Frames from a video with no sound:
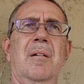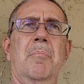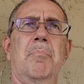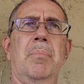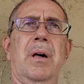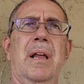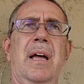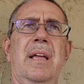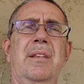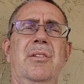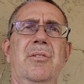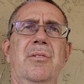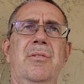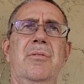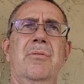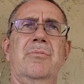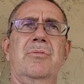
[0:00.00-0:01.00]
But I
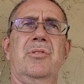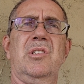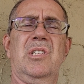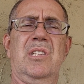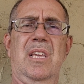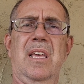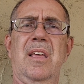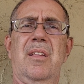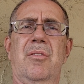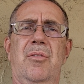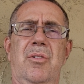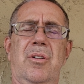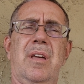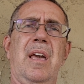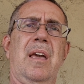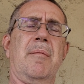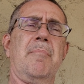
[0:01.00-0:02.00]
do see,
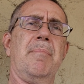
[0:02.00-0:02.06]
looking